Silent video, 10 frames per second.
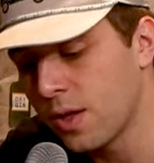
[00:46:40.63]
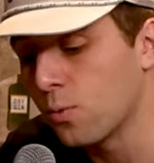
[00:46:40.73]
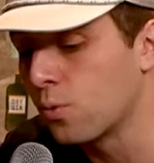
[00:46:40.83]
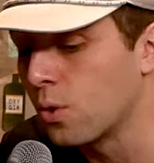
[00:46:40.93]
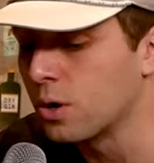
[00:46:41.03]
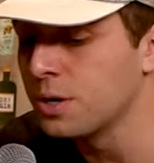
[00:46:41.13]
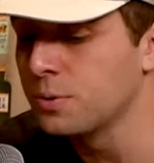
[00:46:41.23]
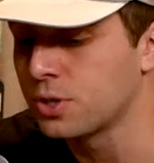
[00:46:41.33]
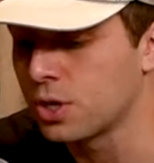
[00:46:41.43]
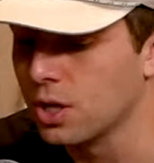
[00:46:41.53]
Rory
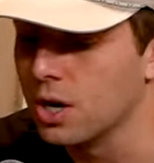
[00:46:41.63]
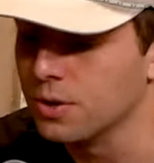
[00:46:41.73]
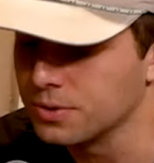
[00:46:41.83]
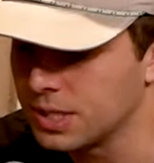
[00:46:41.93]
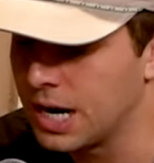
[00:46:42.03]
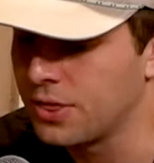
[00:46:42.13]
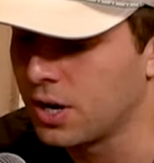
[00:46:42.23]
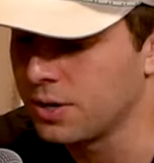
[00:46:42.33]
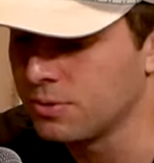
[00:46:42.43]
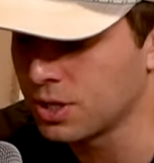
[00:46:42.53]
was close, and I
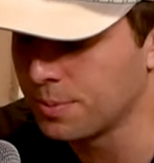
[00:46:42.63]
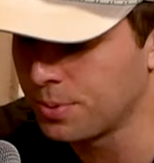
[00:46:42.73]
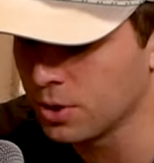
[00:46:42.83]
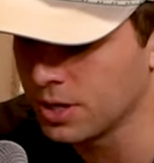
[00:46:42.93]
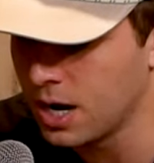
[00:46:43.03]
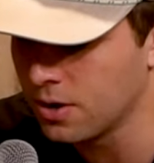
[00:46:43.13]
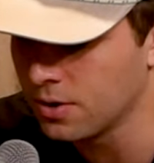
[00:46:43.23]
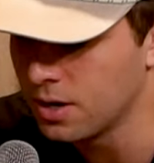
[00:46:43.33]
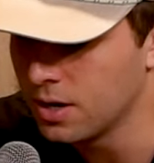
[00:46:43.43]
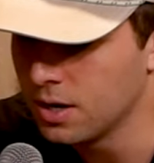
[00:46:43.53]
thought he was gonna pull it out.
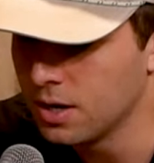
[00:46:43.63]
Oval?